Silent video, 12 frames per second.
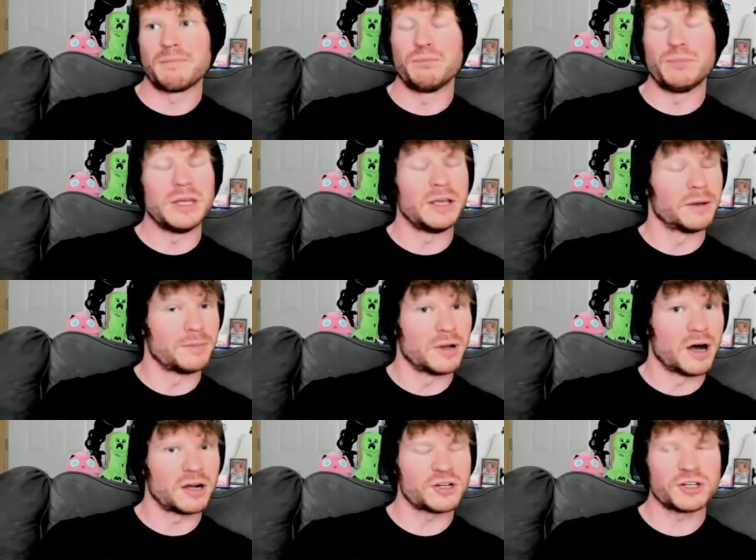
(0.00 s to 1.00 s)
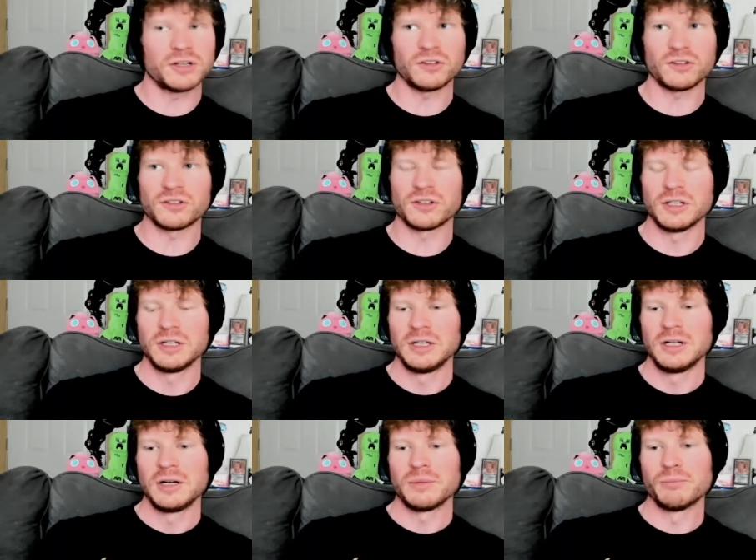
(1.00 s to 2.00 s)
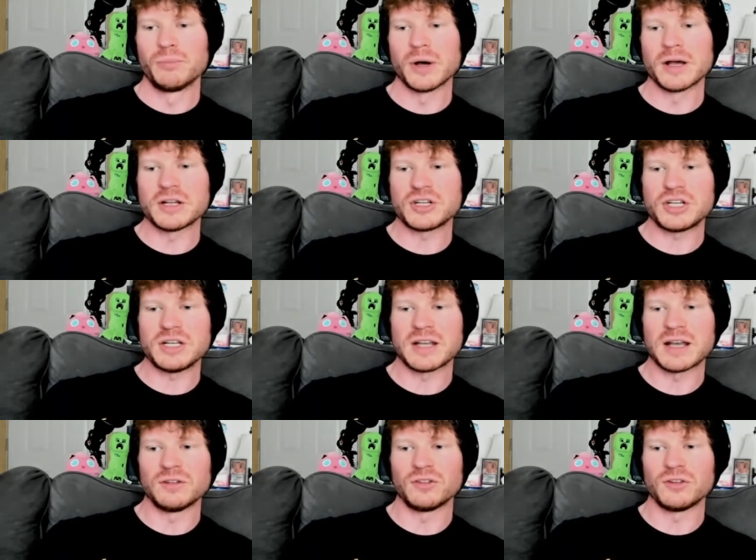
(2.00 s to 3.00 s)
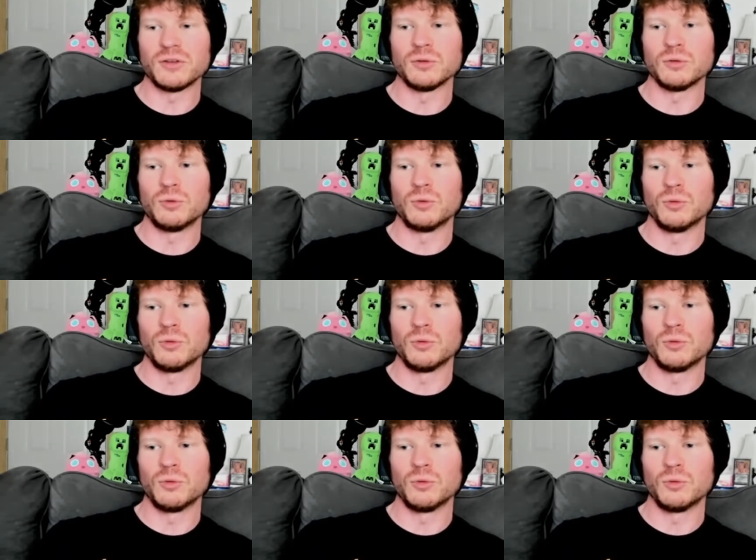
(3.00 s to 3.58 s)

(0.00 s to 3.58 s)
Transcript: being obnoxious, but she tends to,